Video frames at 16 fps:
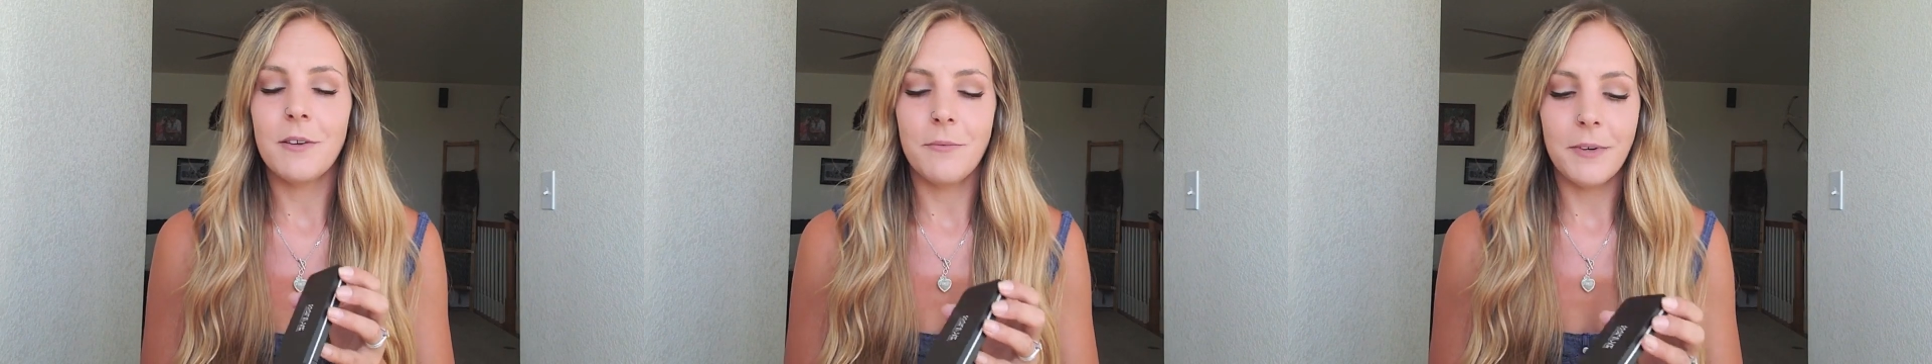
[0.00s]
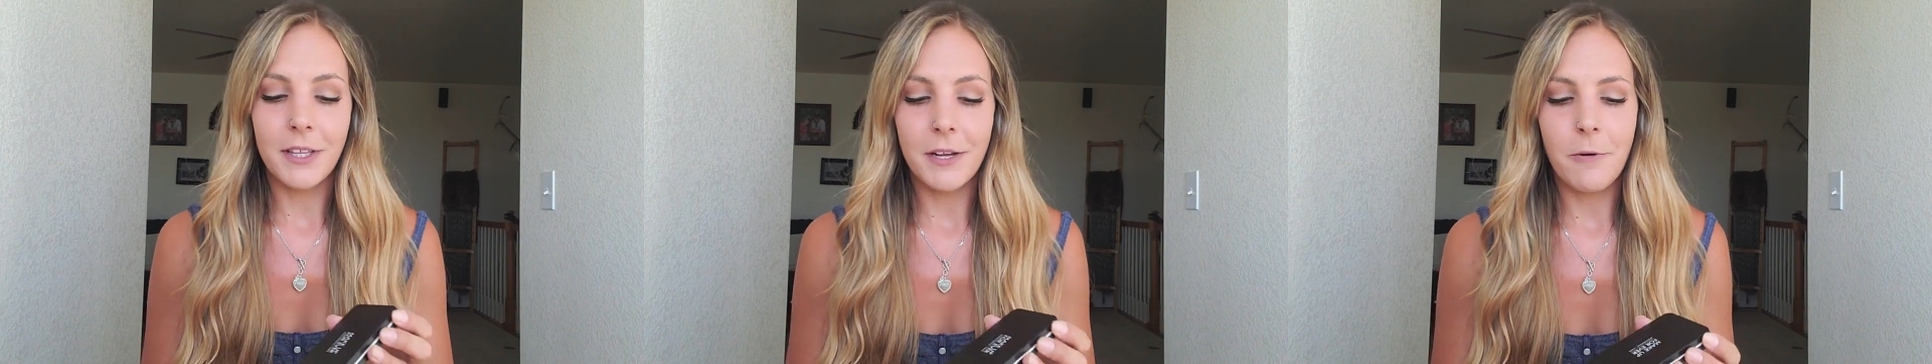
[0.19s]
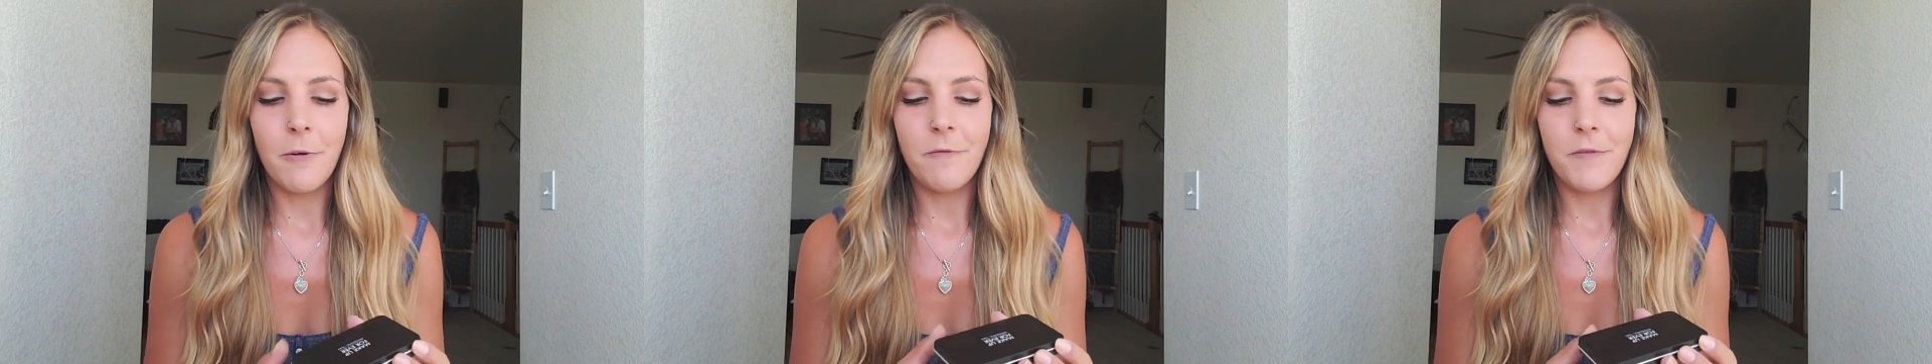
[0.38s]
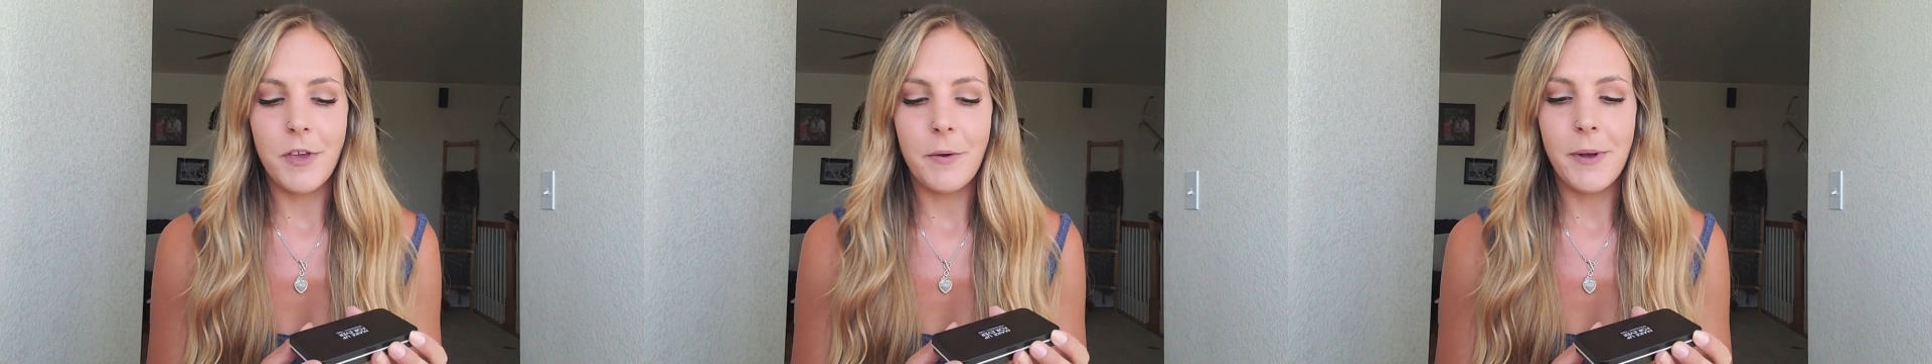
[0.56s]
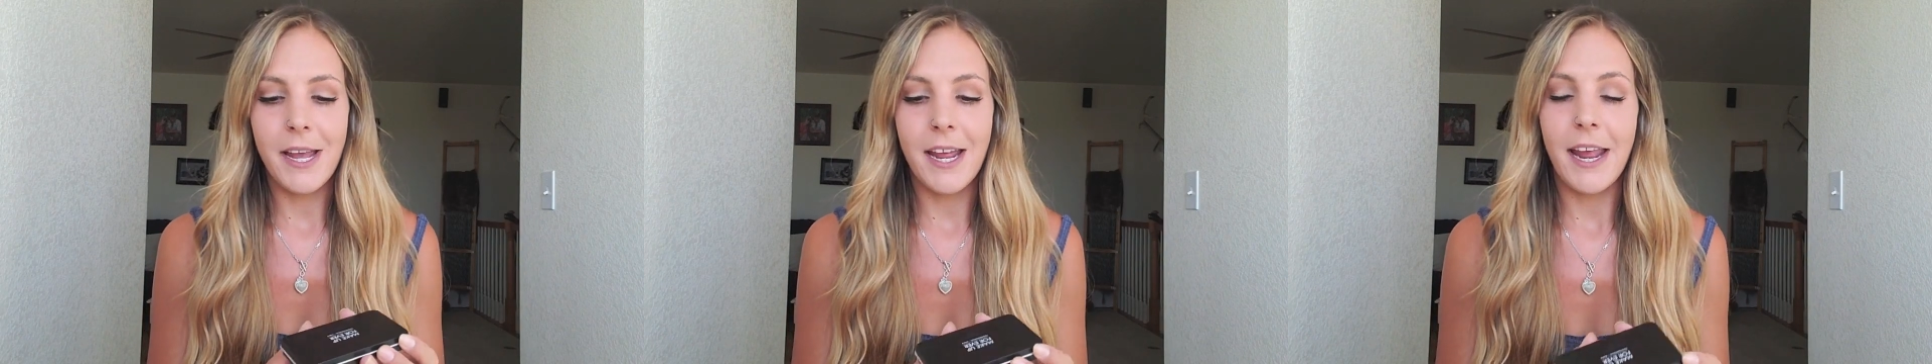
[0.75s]
really
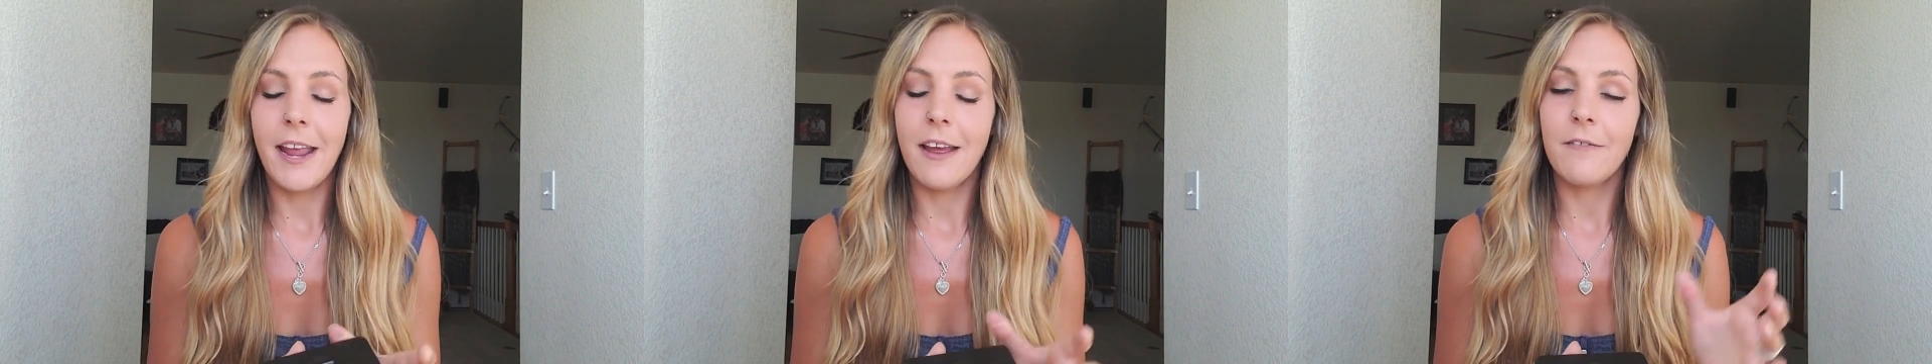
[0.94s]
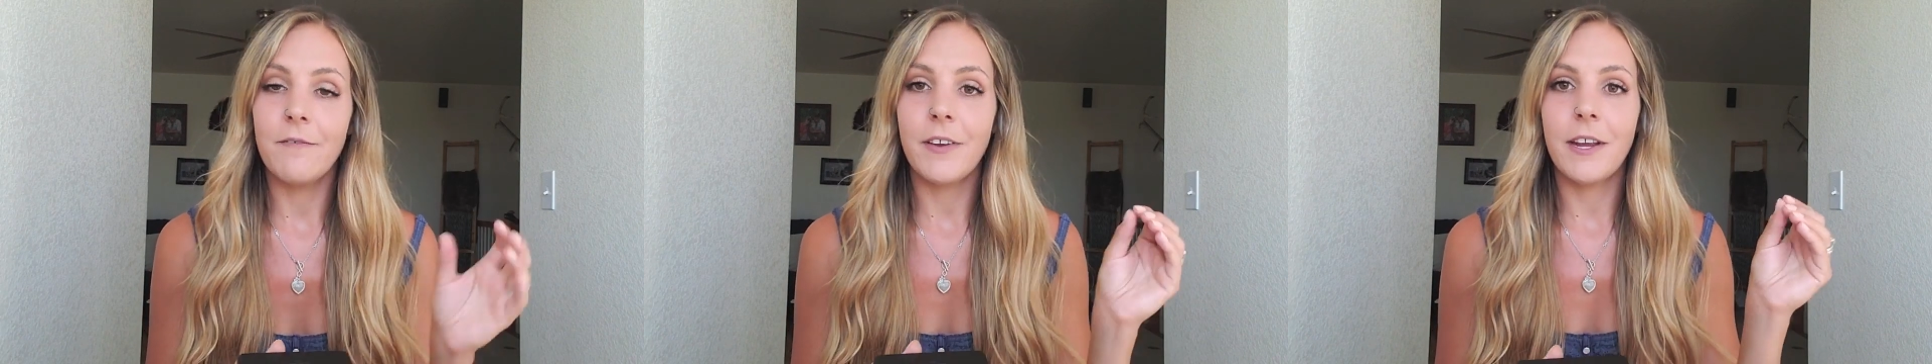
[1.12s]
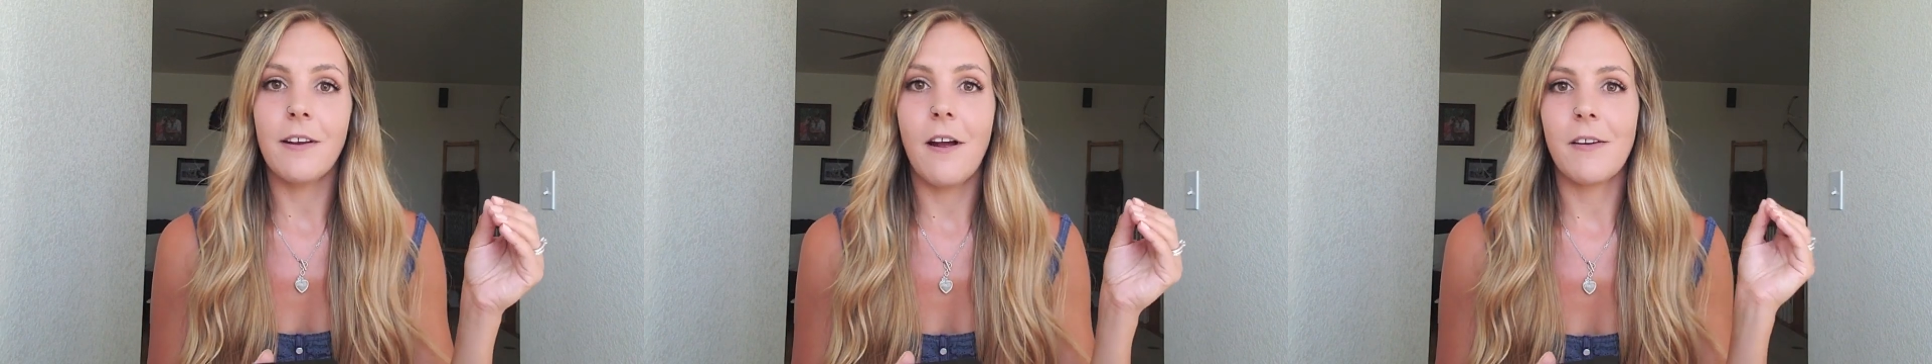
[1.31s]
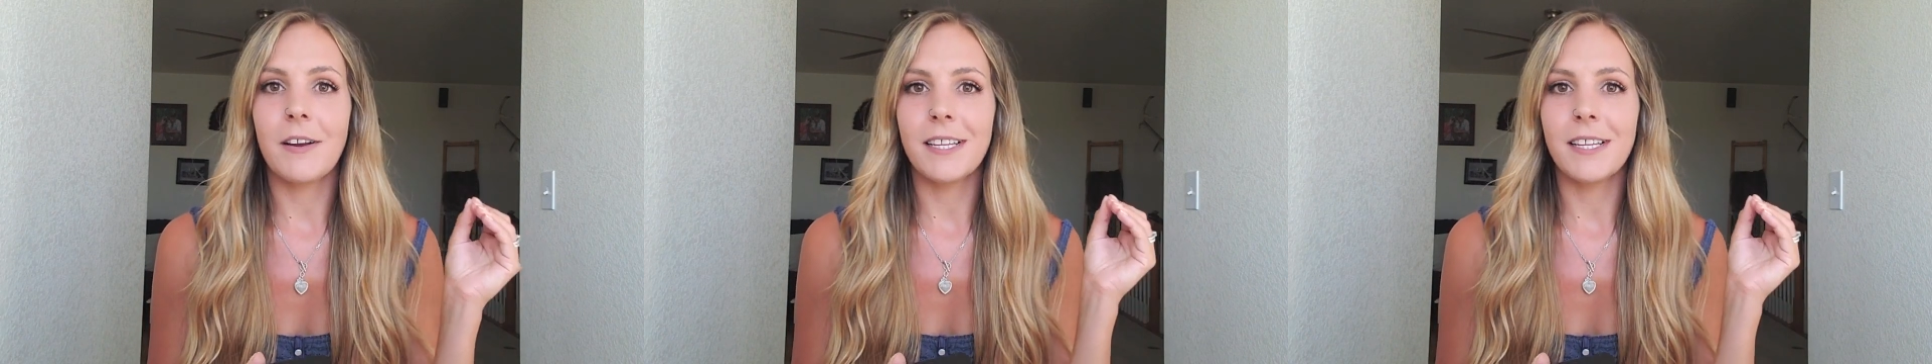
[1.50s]
review it and figure out